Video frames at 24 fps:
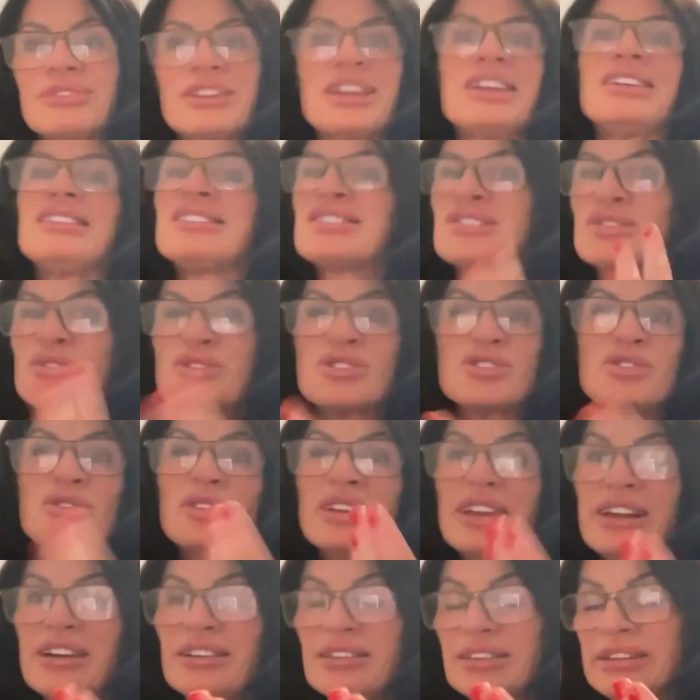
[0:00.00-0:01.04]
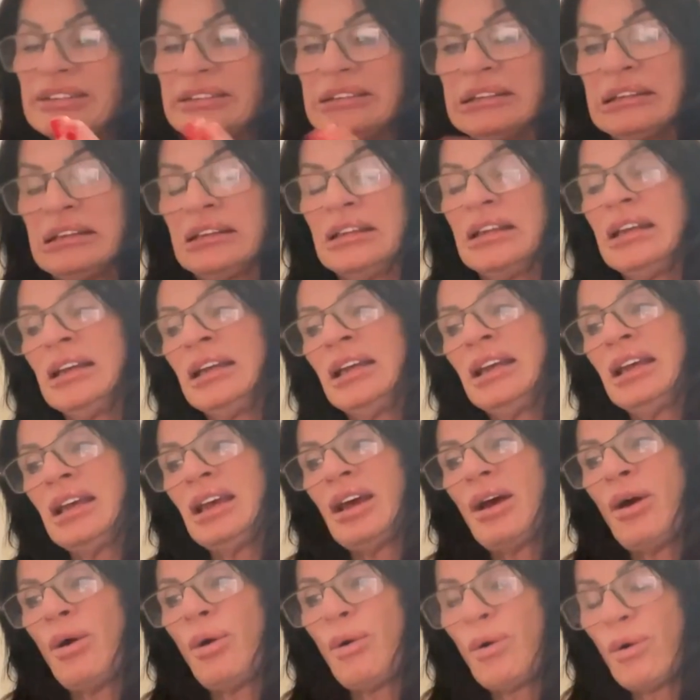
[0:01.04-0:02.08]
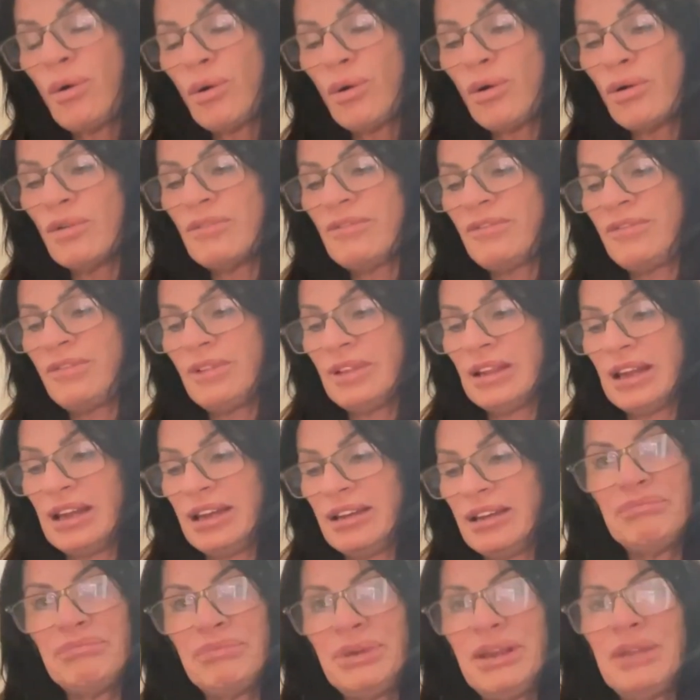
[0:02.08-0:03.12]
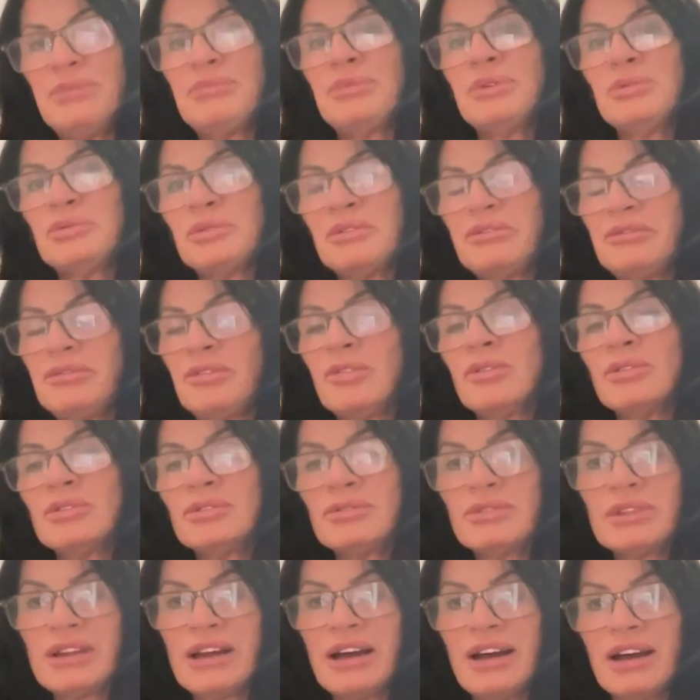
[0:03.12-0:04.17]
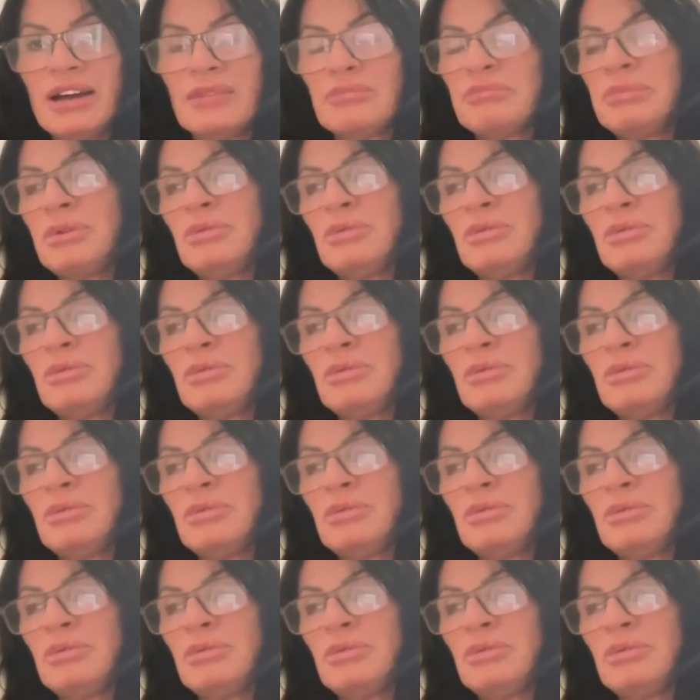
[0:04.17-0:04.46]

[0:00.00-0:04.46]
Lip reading: like social learning, hopefully people will follow that,